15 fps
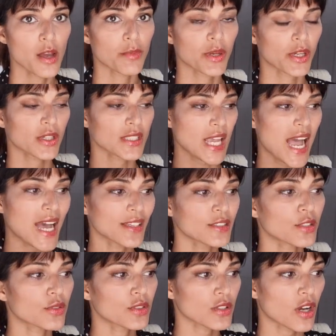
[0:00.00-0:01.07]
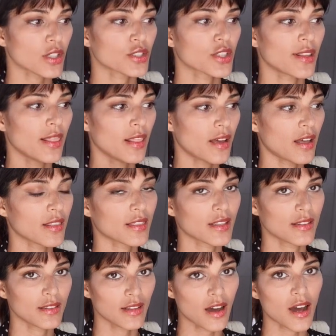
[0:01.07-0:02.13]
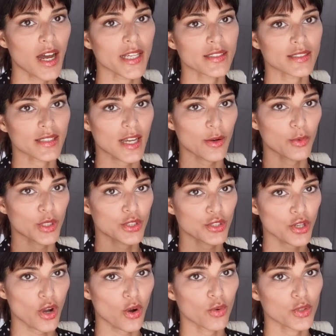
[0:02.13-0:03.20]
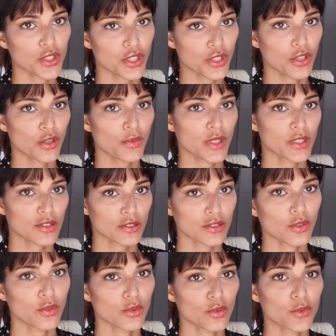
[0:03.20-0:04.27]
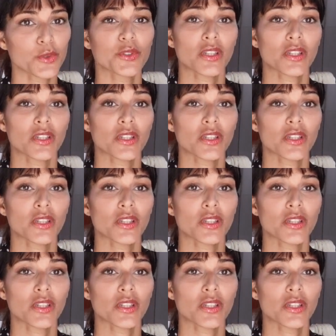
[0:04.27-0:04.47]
because as you start to learn the lies that were told to you in school,